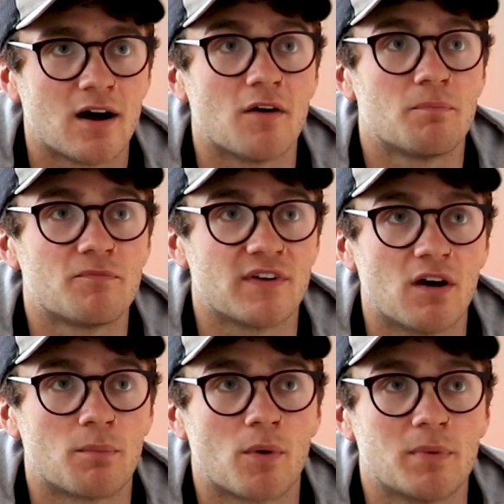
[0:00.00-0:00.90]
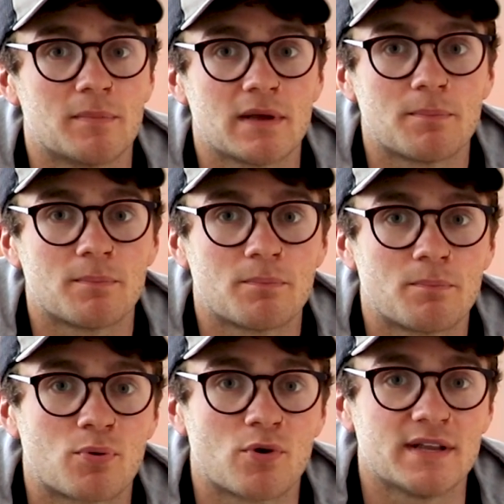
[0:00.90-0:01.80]
I think I'd probably be
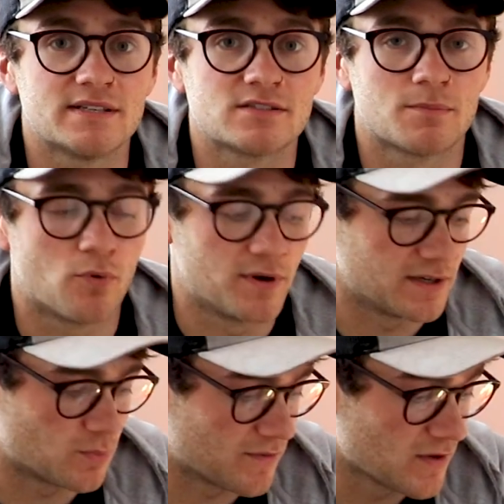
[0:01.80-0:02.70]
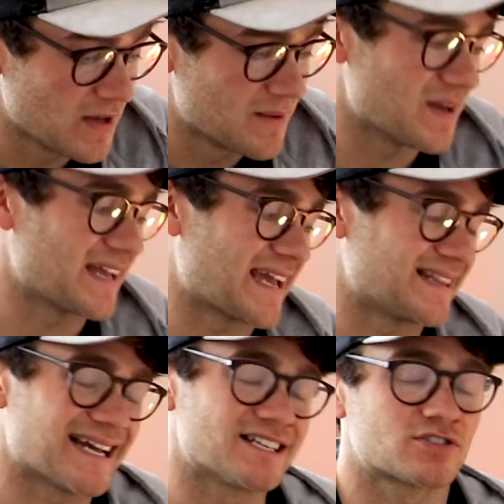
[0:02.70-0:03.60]
pretty disappointed with. But
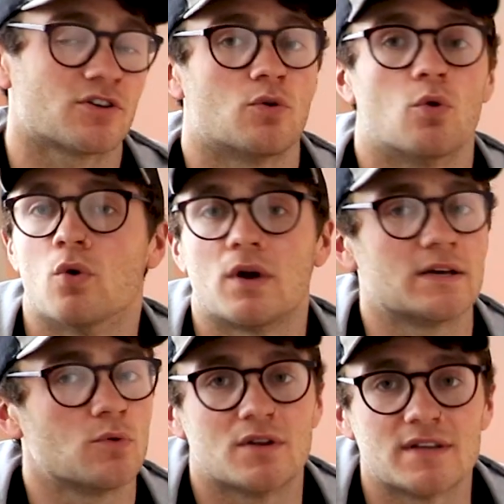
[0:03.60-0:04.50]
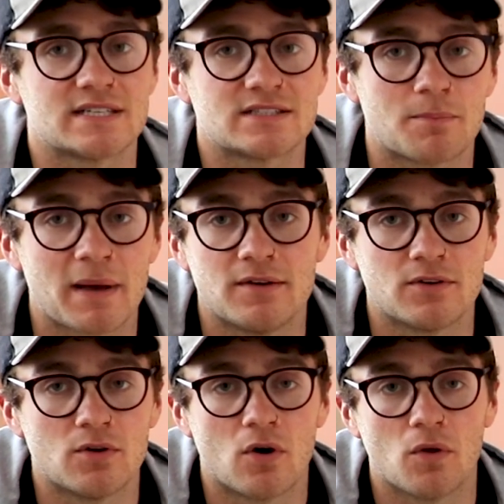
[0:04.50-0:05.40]
again, that is all of this is
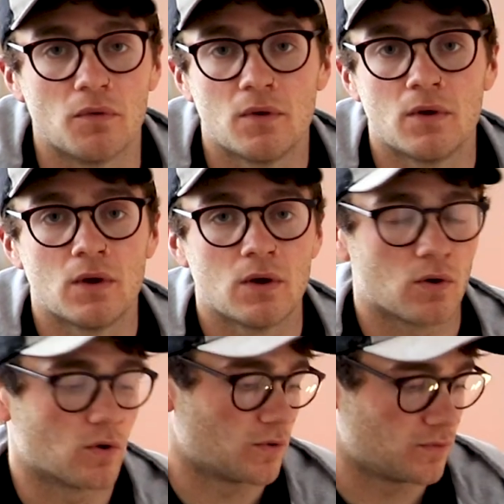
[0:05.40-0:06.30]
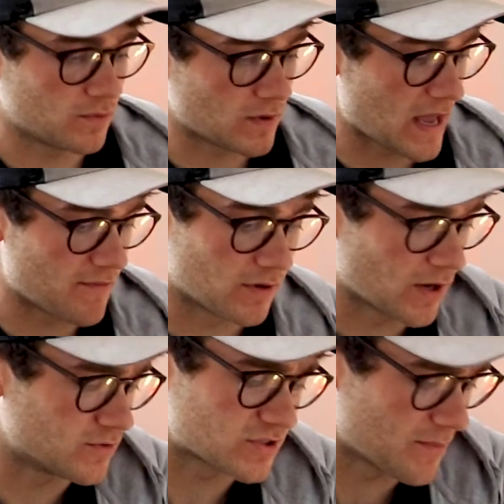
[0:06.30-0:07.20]
dependent on
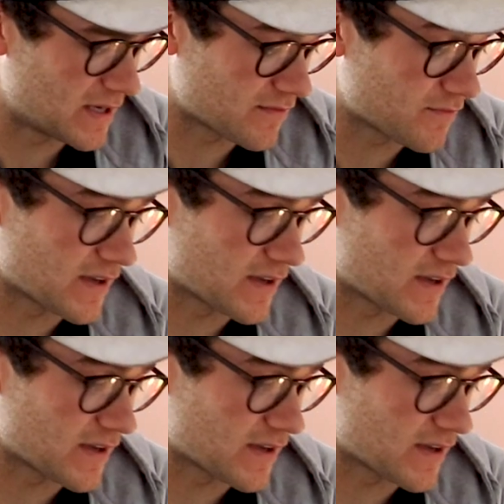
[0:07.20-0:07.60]
so many different